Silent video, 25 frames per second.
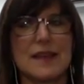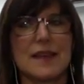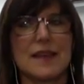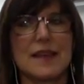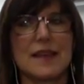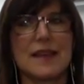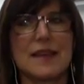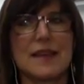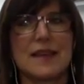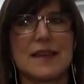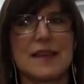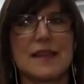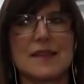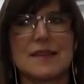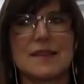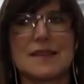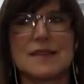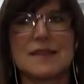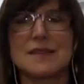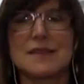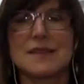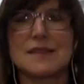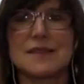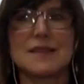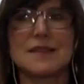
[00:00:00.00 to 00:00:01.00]

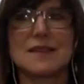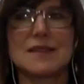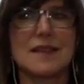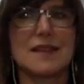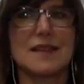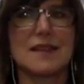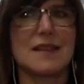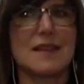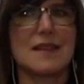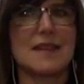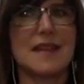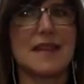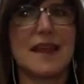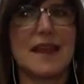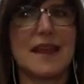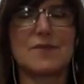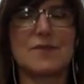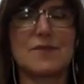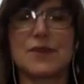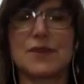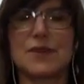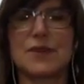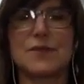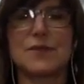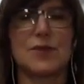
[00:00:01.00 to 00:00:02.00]
is that
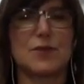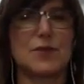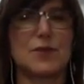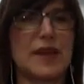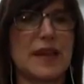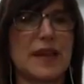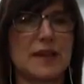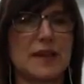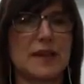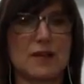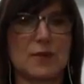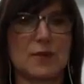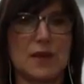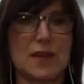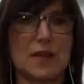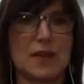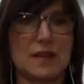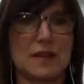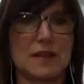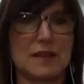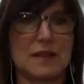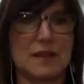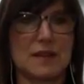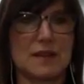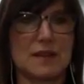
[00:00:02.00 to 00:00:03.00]
fear of abandonment.
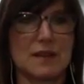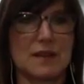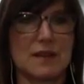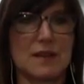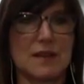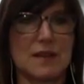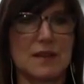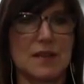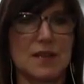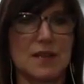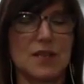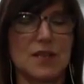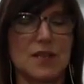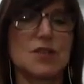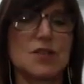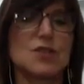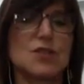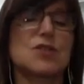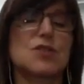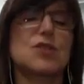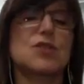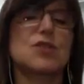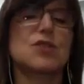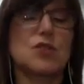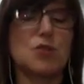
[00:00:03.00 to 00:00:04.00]

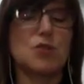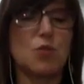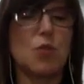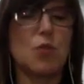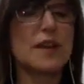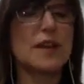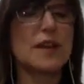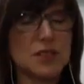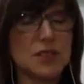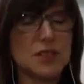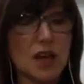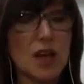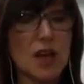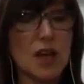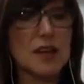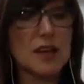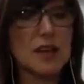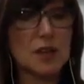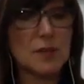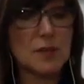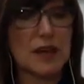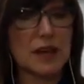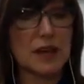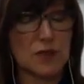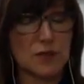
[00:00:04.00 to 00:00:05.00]
So you want to talk
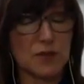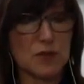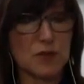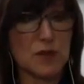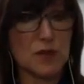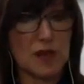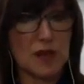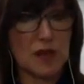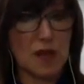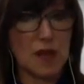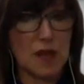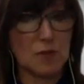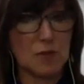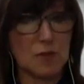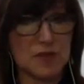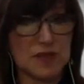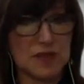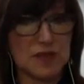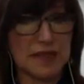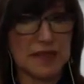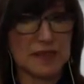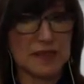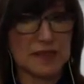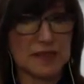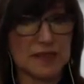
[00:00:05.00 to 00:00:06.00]
about it from a calm
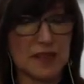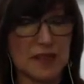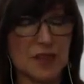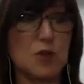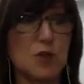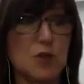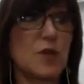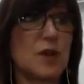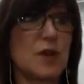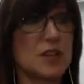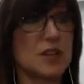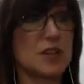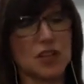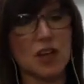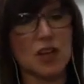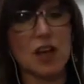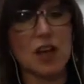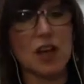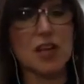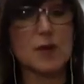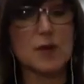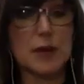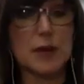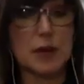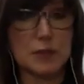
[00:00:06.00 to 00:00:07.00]
place, and you want to
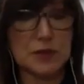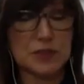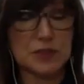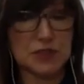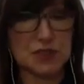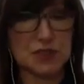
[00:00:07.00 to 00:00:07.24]
talk about what your